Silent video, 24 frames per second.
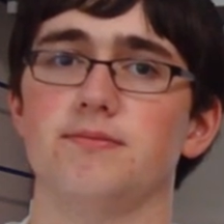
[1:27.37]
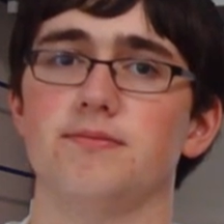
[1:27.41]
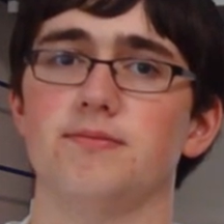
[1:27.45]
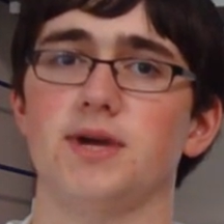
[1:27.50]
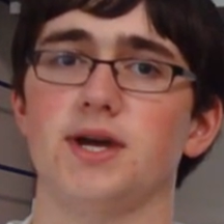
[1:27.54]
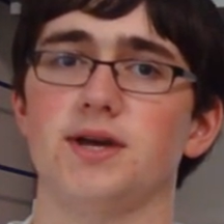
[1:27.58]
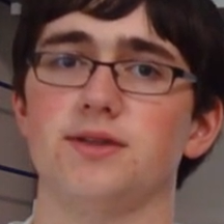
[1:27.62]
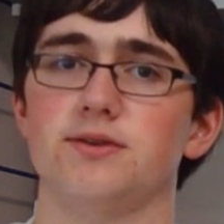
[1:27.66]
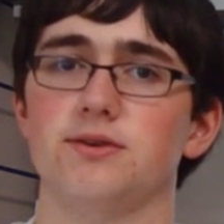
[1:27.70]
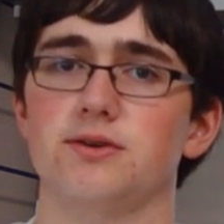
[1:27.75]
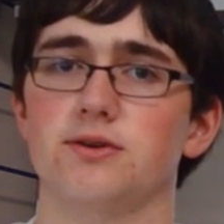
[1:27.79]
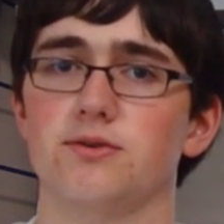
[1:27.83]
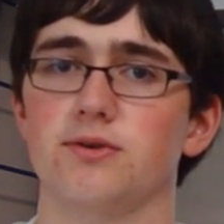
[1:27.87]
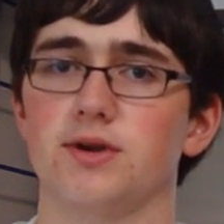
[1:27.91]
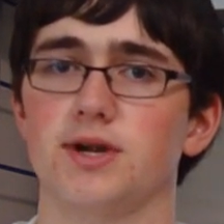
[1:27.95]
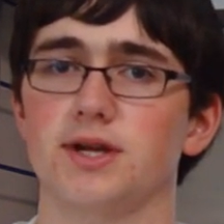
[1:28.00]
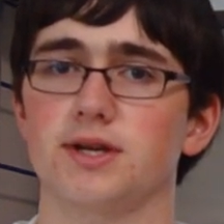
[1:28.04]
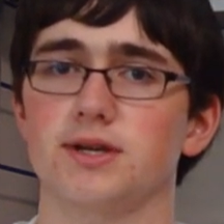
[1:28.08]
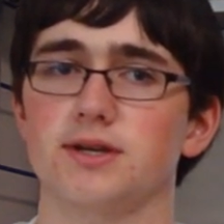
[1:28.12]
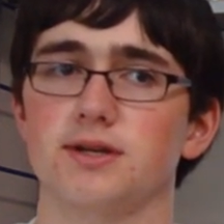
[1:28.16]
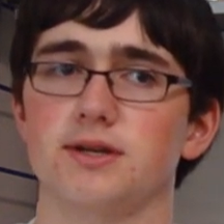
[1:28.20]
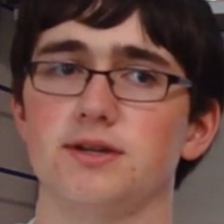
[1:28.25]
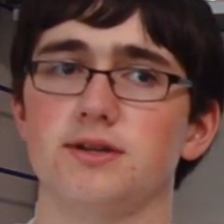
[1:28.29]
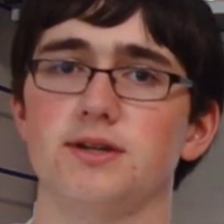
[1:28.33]
Matthew
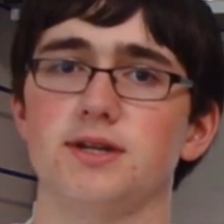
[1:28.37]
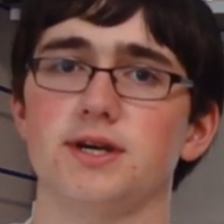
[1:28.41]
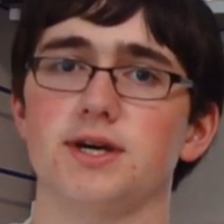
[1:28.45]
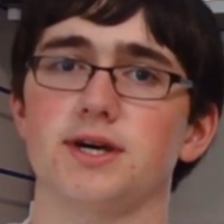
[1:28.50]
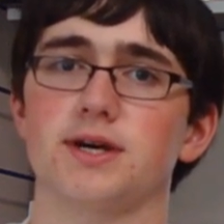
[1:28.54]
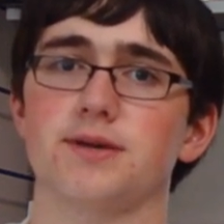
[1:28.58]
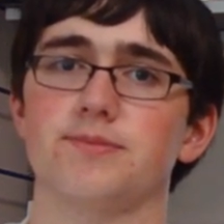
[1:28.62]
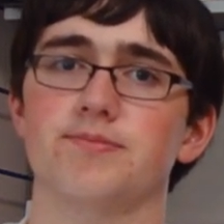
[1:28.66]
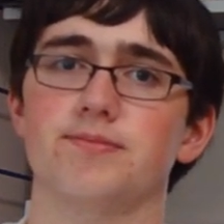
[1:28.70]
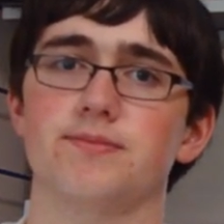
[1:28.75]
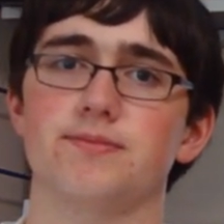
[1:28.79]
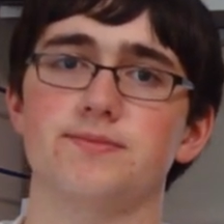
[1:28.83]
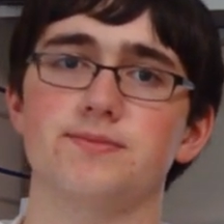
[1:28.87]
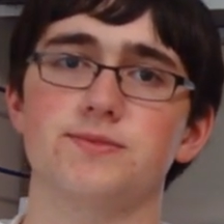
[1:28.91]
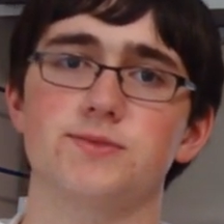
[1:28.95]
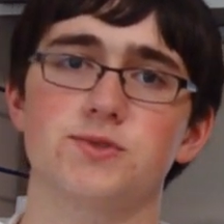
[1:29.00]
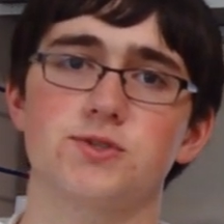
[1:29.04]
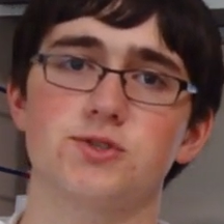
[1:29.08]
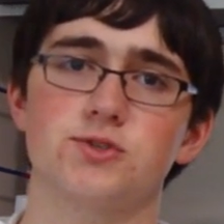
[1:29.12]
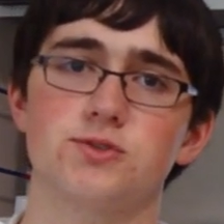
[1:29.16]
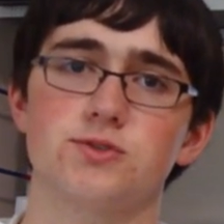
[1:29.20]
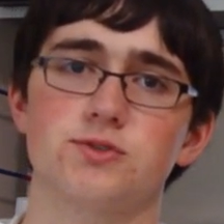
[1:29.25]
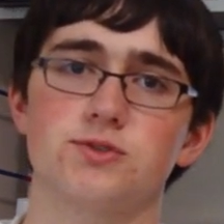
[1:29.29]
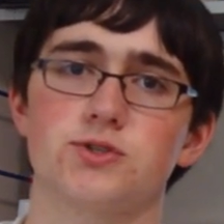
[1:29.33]
Gregan, uh,
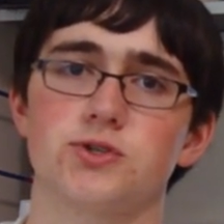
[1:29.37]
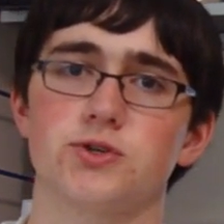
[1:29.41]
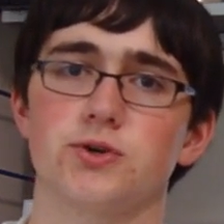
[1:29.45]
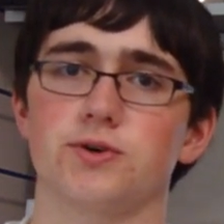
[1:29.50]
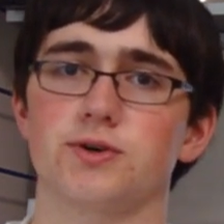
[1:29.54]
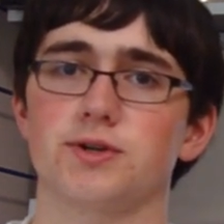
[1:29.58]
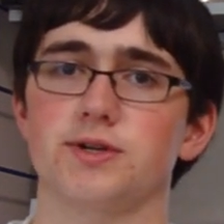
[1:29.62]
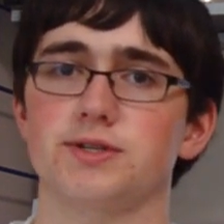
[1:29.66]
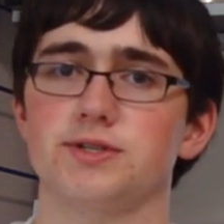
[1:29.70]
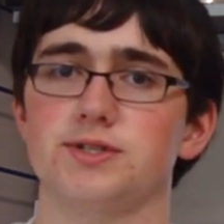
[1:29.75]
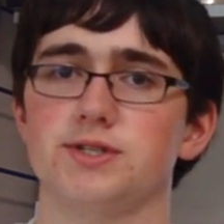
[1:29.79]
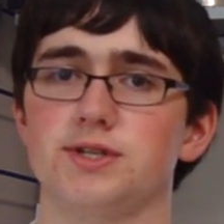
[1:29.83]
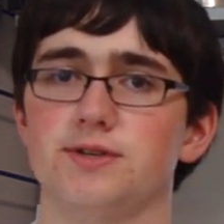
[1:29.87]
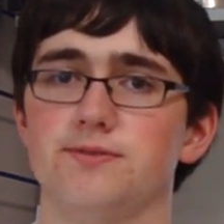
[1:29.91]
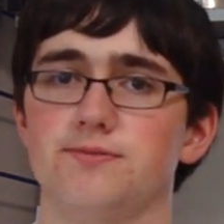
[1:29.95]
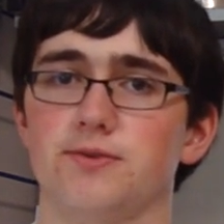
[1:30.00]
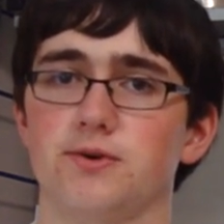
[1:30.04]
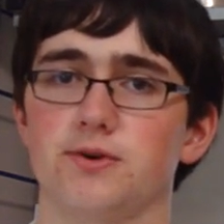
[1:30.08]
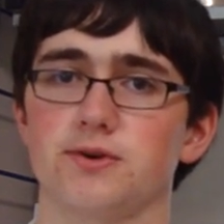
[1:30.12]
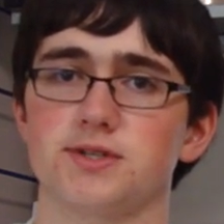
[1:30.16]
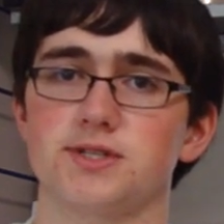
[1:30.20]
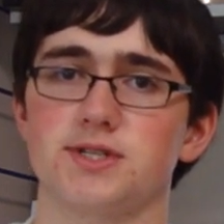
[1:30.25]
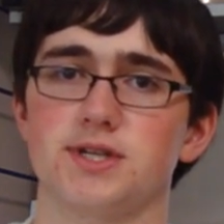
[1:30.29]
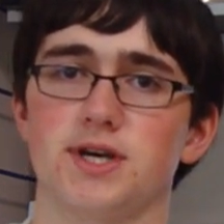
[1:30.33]
Jordan G
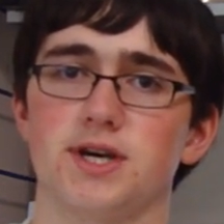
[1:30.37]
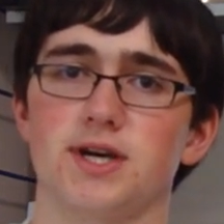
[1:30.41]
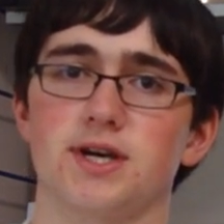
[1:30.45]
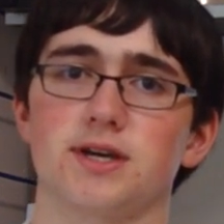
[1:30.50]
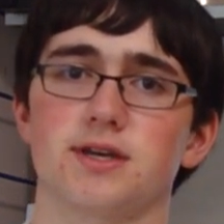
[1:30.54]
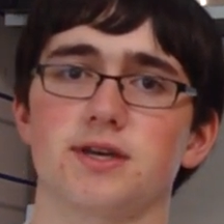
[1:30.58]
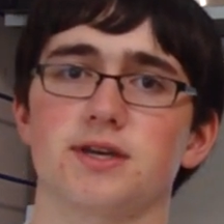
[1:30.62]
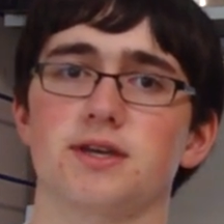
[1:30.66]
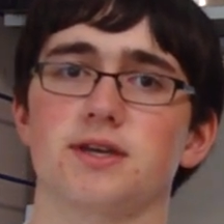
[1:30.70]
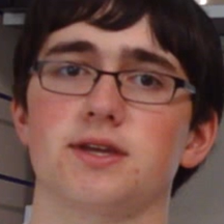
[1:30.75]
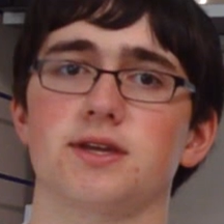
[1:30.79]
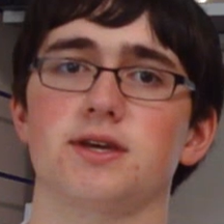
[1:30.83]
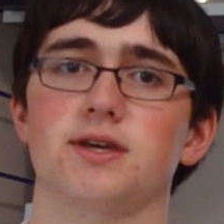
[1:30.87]
four Tech,